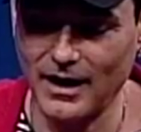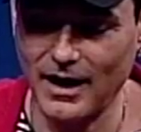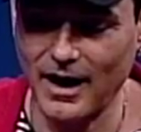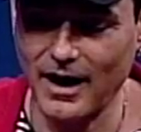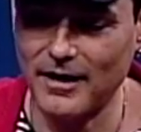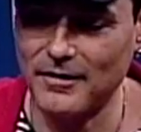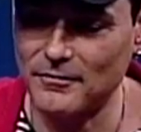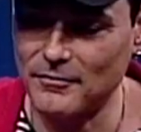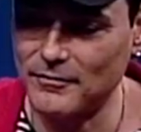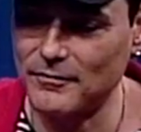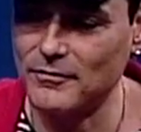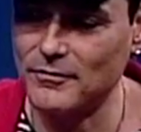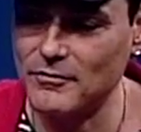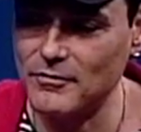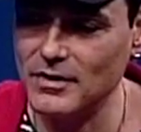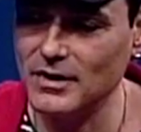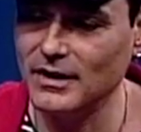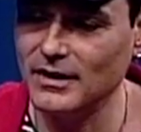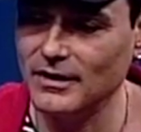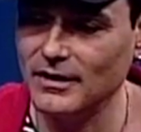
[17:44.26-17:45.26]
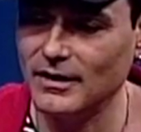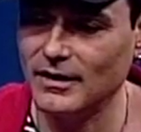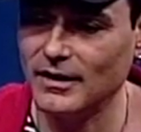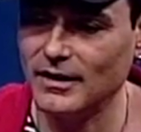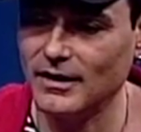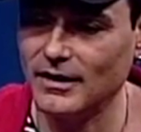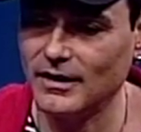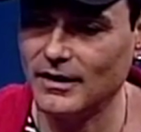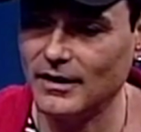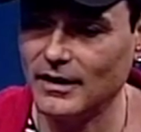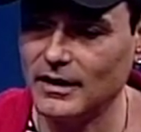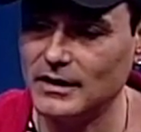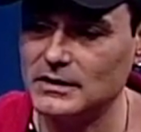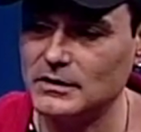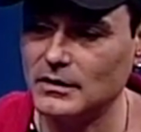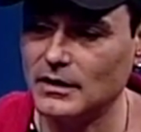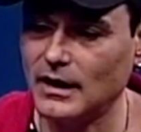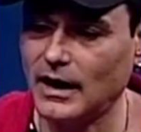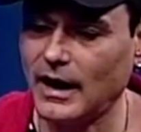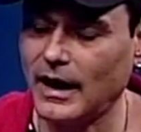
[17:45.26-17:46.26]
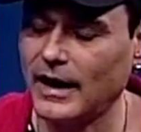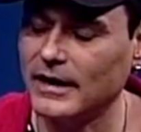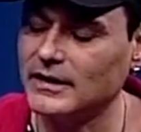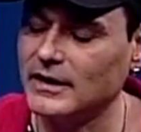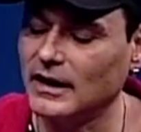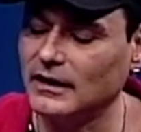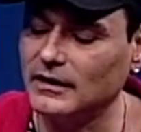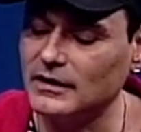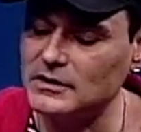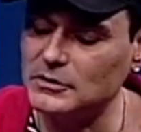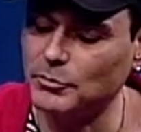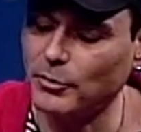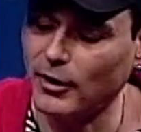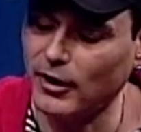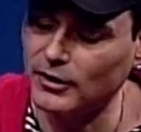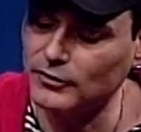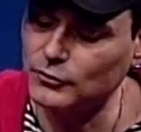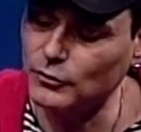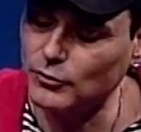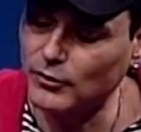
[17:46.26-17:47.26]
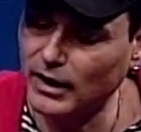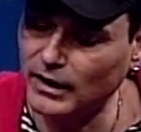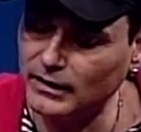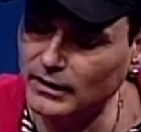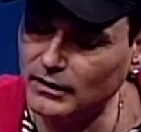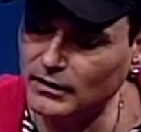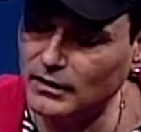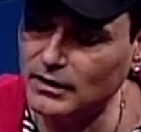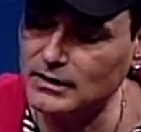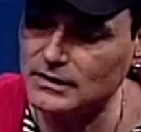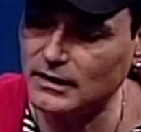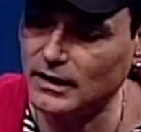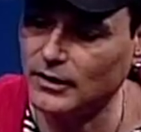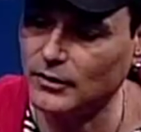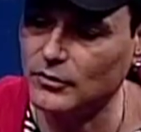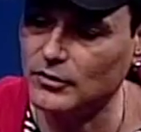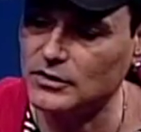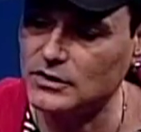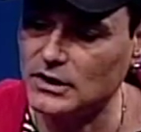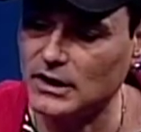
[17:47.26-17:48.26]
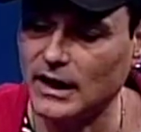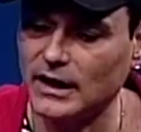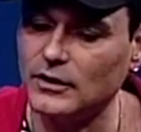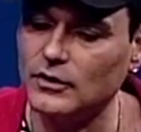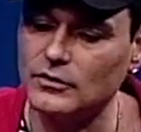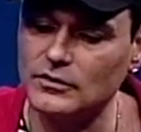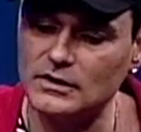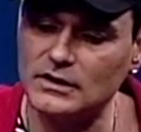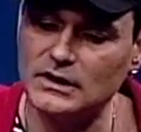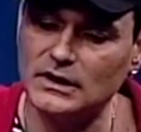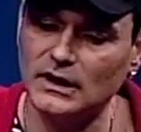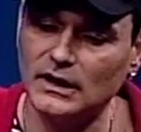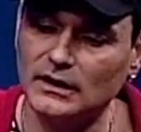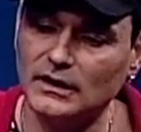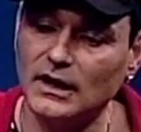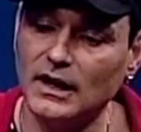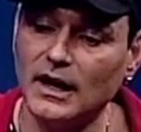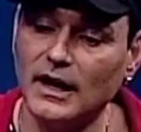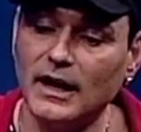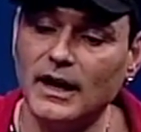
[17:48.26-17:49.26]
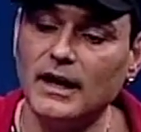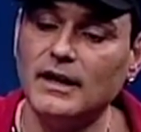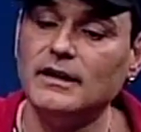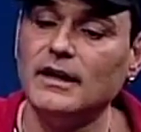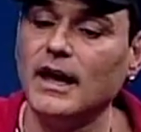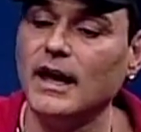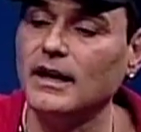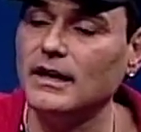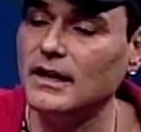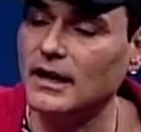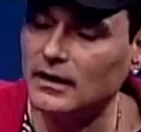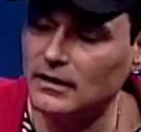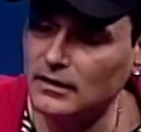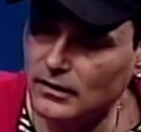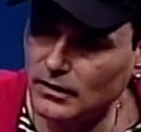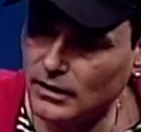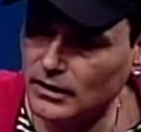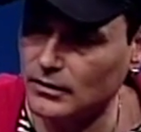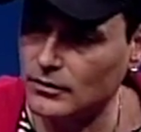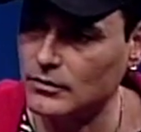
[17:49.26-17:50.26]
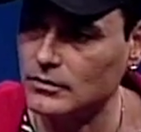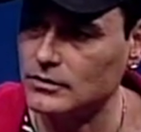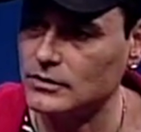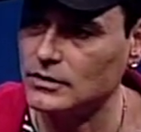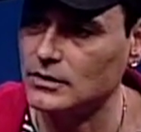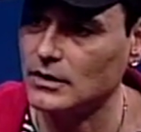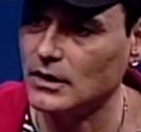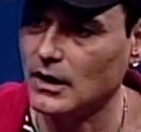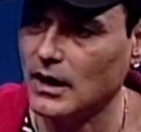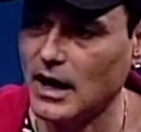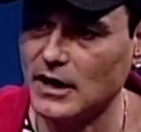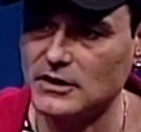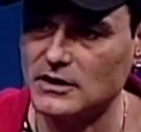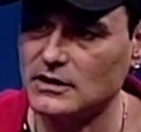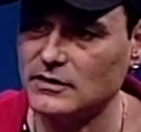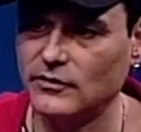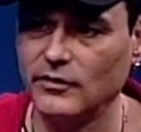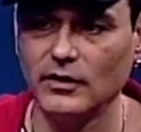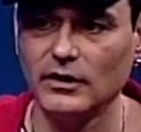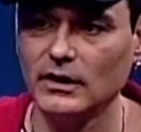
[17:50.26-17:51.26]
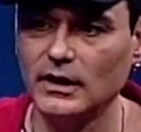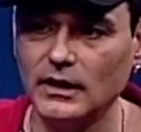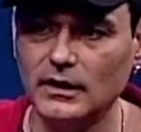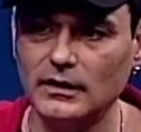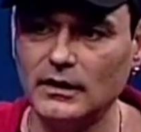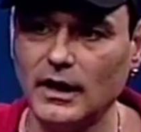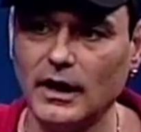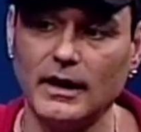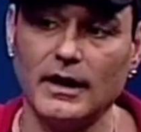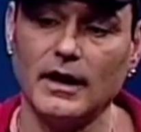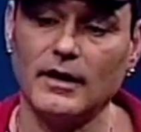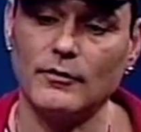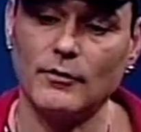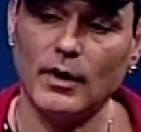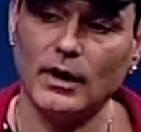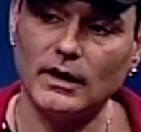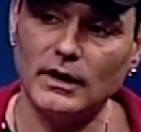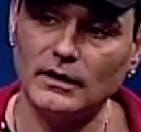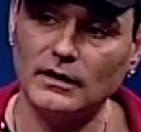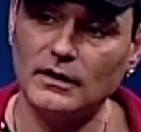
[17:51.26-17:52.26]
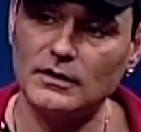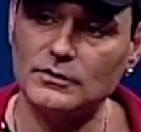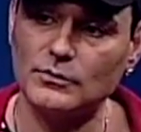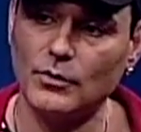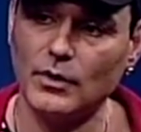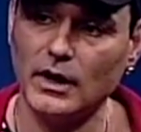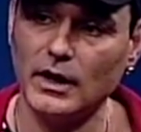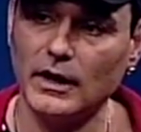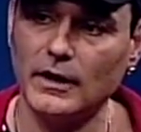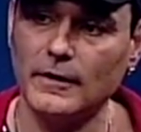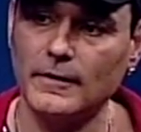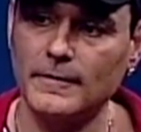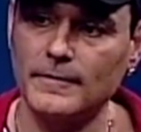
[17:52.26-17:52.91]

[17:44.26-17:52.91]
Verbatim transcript: I really... I get inspired to write in this language, and I don't see it in any other language. I just feel it, and I write it this way,